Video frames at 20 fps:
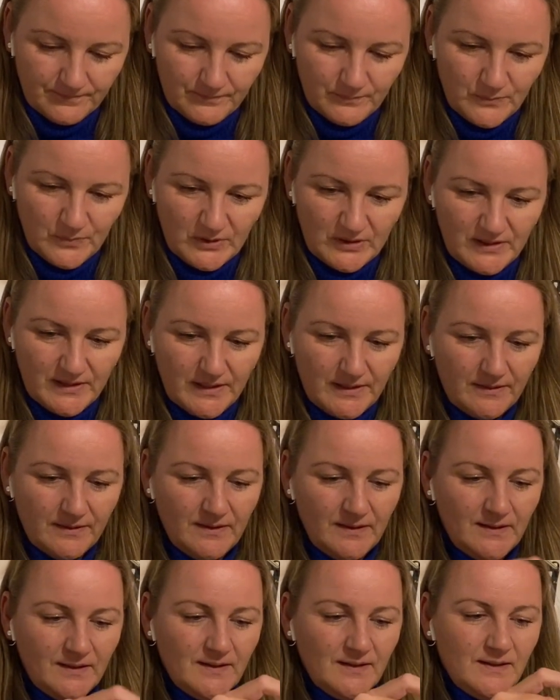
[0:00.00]
But yeah,
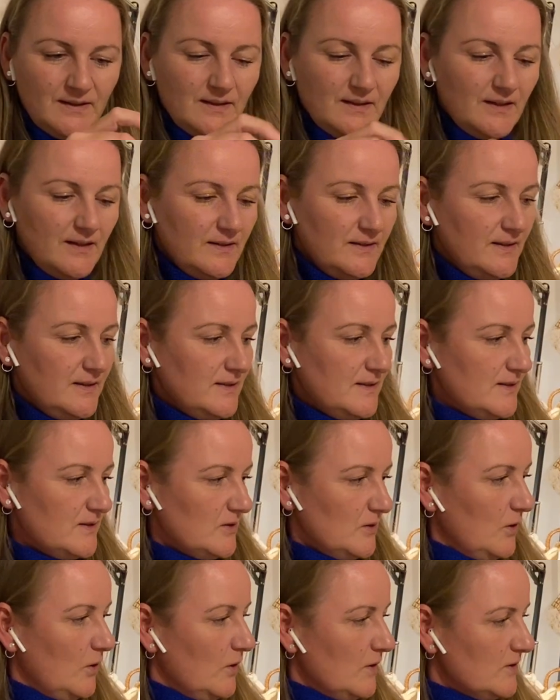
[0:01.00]
this is
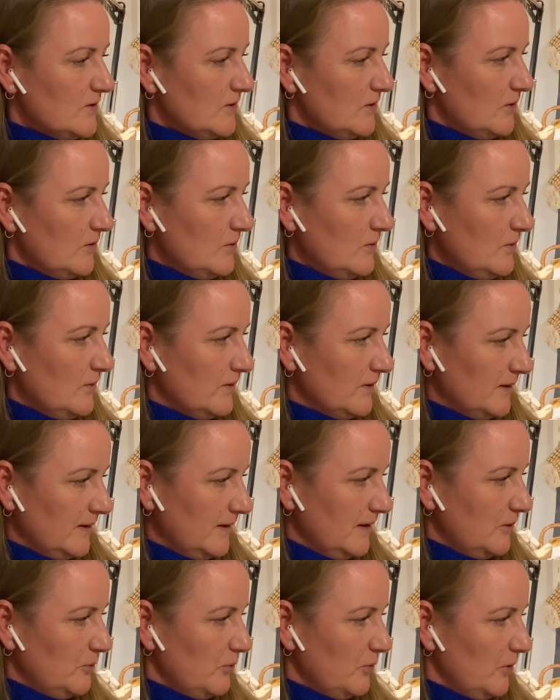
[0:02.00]
also
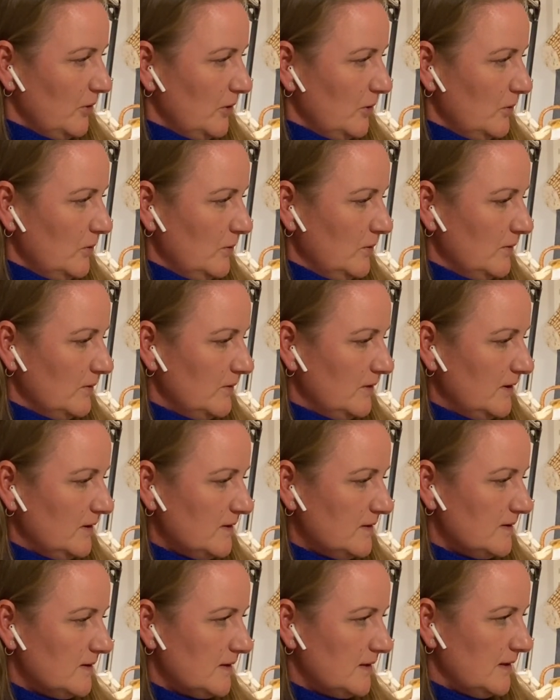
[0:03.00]
Knit Pro. It's
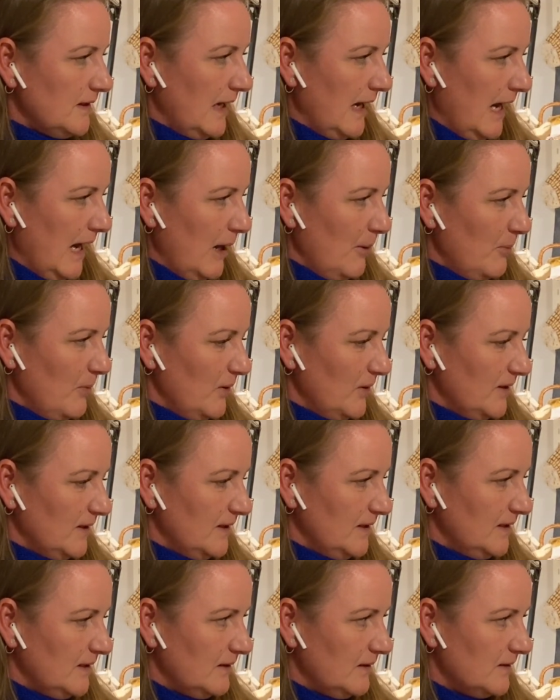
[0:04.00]
the carbon
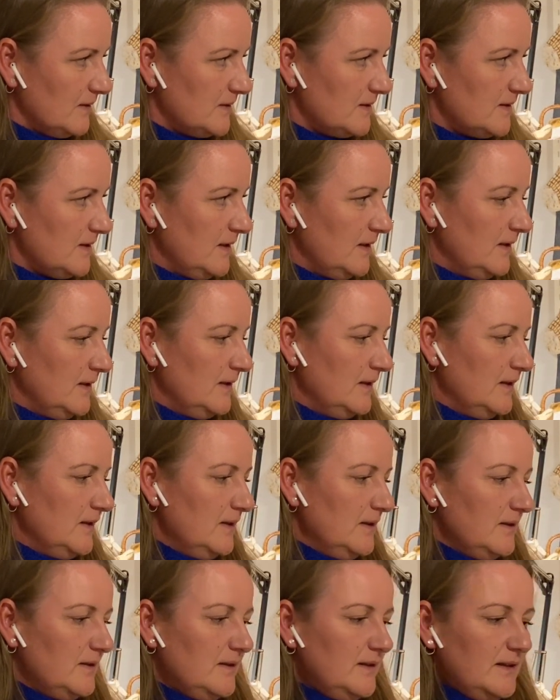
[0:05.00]
needles.
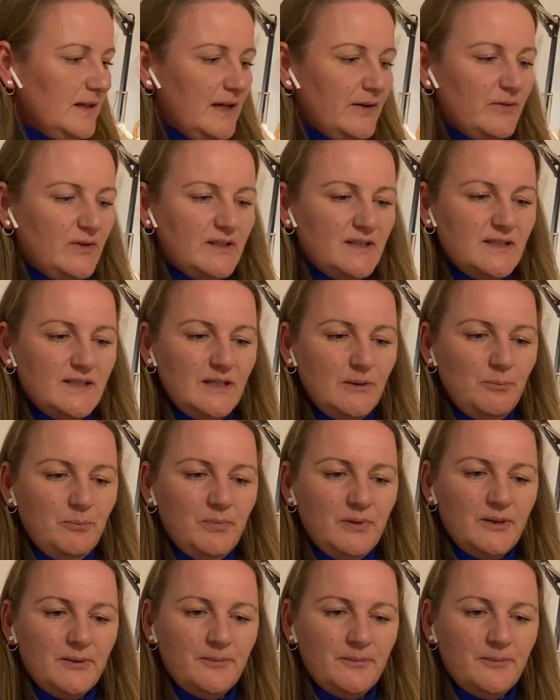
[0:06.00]
They have a tip